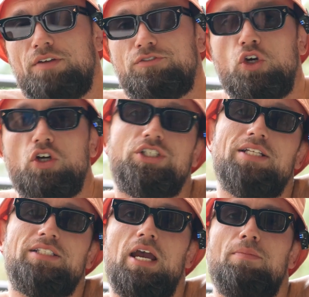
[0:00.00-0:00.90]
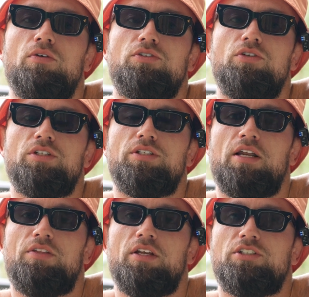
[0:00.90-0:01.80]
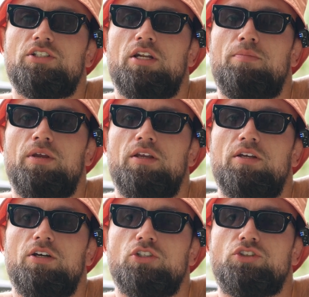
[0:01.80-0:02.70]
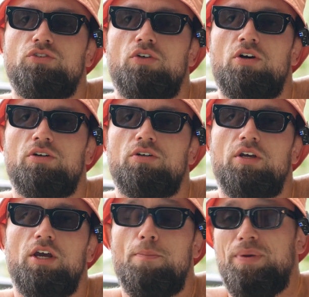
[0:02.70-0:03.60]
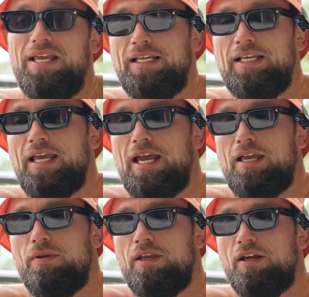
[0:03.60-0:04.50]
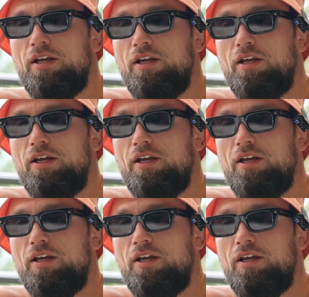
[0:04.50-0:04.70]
Josh gets Gabriel Souza down, I think this is going to be a strong pinning game here.